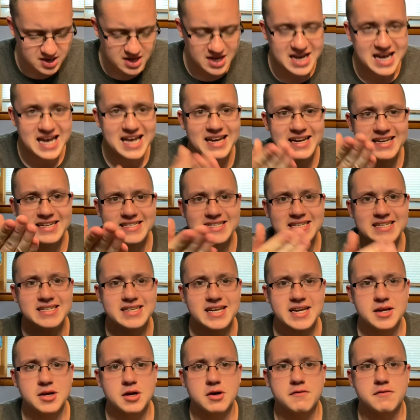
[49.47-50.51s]
NXT
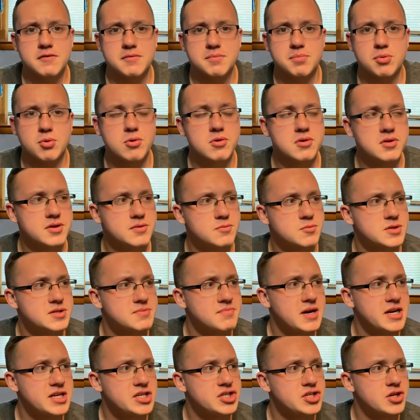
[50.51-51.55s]
TakeOver Portland was
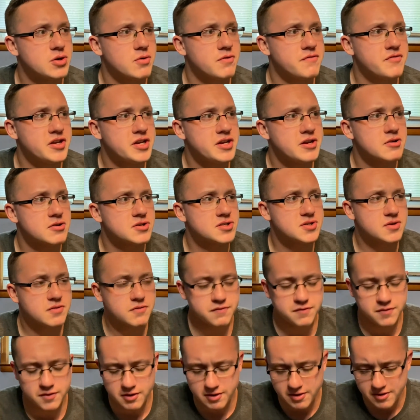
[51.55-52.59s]
my show of the year so
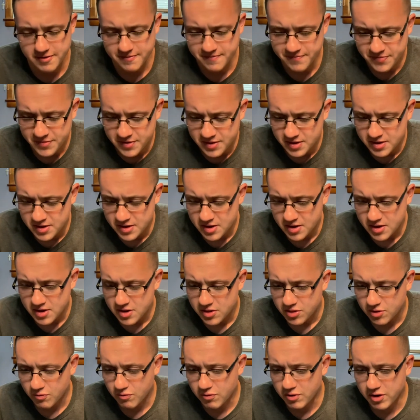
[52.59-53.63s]
far.
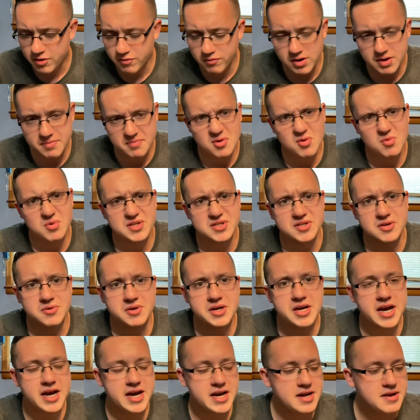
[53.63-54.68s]
The Royal Rumble was
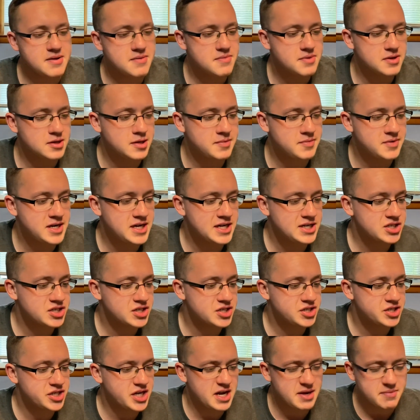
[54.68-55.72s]
okay. Elimination
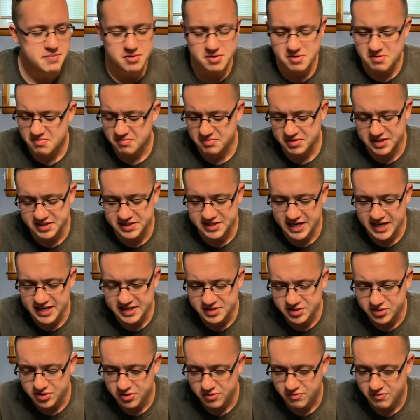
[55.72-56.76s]
Chamber,
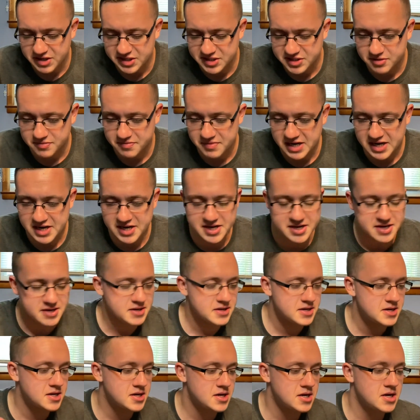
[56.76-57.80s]
Disaster, WrestleMania,
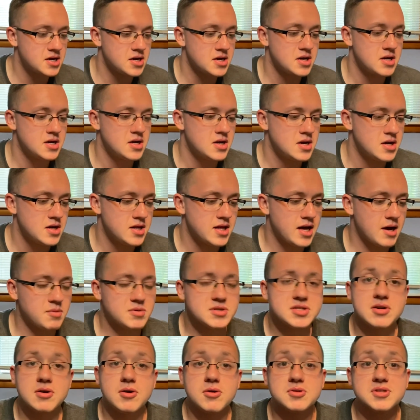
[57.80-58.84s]
that was
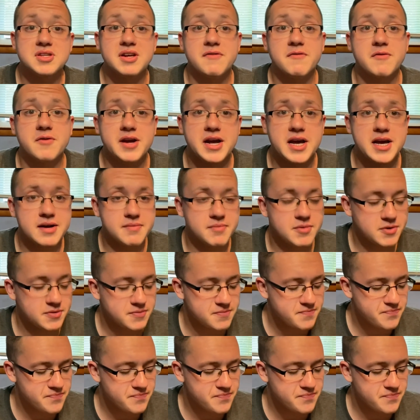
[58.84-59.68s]
a whole different animal.